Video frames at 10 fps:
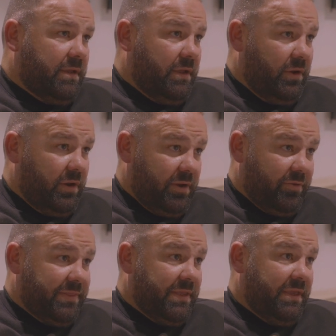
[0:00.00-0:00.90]

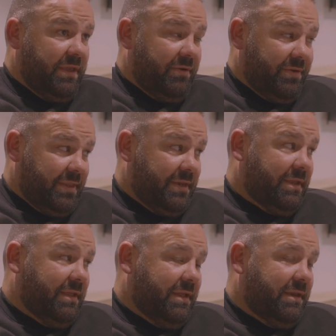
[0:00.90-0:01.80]
earlier in the year
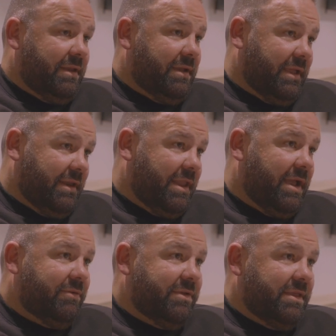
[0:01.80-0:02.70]
and again
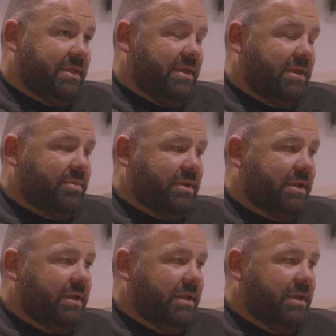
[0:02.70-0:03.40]
later in the year, but